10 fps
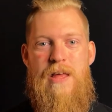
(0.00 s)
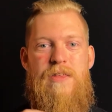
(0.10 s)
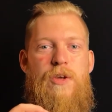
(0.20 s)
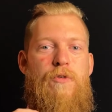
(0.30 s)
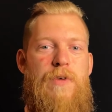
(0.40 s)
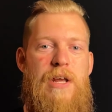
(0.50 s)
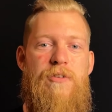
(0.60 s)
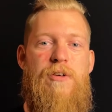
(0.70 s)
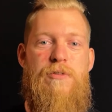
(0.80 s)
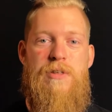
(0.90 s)
you've
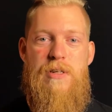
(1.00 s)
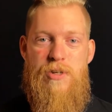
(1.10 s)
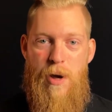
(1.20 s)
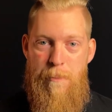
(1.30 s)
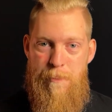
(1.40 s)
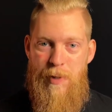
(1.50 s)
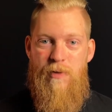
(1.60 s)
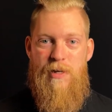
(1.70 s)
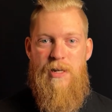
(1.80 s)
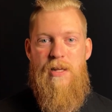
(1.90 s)
introduced the
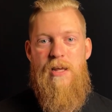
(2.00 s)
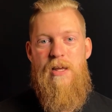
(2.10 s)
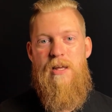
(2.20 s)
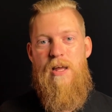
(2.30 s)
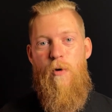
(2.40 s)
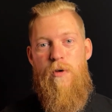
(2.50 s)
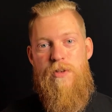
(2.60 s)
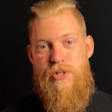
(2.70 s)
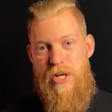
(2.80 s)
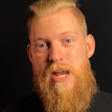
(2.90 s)
ability or
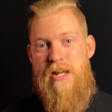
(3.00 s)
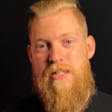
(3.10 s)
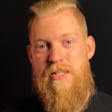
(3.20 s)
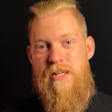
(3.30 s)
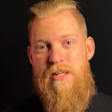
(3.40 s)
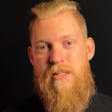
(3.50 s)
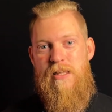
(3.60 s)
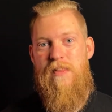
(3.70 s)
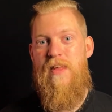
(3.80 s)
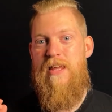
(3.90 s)
the chance
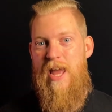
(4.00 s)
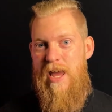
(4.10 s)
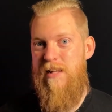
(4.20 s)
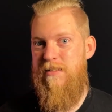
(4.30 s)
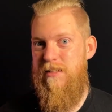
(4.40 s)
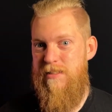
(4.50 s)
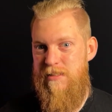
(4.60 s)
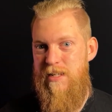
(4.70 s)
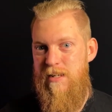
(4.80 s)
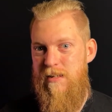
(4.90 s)
that they can
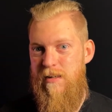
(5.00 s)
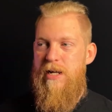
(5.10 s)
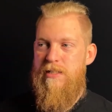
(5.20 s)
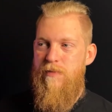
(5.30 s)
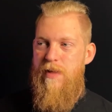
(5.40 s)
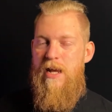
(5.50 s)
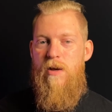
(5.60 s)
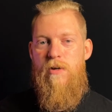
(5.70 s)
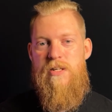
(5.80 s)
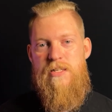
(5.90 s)
succeed. Because if
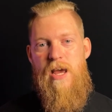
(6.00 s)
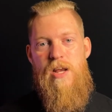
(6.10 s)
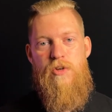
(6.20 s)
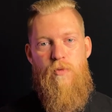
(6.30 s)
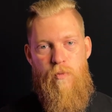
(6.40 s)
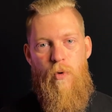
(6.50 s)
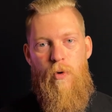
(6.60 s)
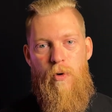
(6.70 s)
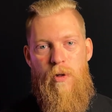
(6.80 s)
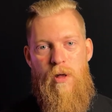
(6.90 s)
they decide to
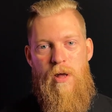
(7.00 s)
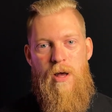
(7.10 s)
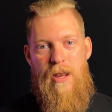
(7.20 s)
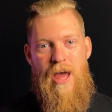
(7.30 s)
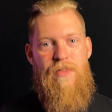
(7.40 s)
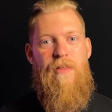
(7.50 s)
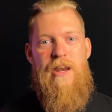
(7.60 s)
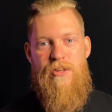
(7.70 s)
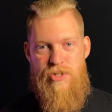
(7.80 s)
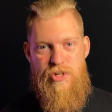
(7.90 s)
roll an
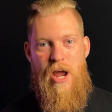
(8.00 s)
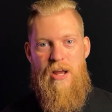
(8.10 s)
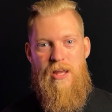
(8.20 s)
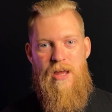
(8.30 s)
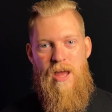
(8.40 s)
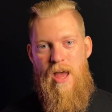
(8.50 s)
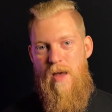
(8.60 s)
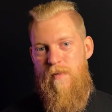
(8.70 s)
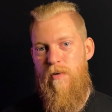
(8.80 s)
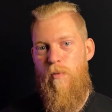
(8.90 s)
athletics check
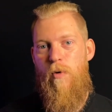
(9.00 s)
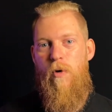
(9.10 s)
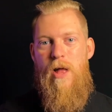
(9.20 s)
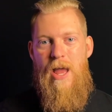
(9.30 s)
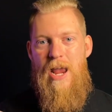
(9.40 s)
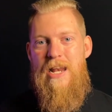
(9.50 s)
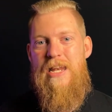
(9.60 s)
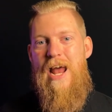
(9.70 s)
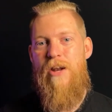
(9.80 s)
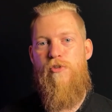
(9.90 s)
and they roll a
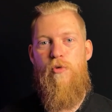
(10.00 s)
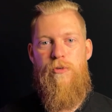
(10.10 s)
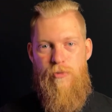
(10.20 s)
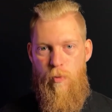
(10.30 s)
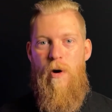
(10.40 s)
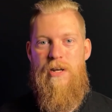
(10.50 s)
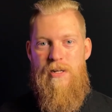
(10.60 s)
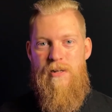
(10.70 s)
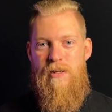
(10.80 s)
natural 20,